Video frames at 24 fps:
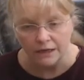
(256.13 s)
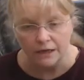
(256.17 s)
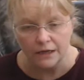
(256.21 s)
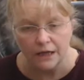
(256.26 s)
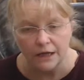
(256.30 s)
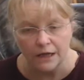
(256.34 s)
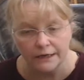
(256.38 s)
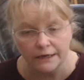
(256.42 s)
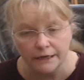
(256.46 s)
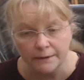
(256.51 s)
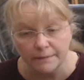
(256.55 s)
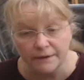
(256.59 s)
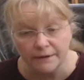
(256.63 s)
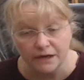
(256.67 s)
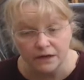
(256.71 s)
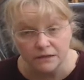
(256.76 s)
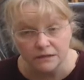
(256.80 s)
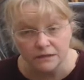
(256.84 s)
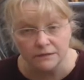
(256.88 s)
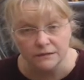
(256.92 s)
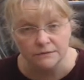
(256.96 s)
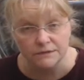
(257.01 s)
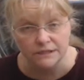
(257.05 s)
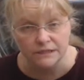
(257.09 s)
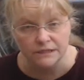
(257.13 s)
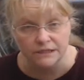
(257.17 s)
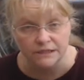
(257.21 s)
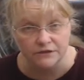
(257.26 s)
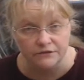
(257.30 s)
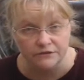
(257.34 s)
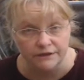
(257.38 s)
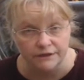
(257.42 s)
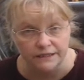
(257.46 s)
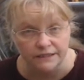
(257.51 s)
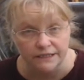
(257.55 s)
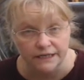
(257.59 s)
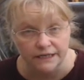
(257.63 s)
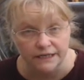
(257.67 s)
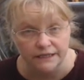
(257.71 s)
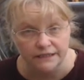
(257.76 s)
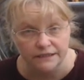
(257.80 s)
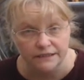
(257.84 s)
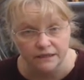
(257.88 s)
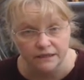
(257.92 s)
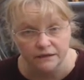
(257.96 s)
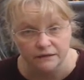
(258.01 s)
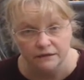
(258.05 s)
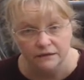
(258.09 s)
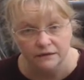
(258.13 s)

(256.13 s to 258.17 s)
now because it was discrete data,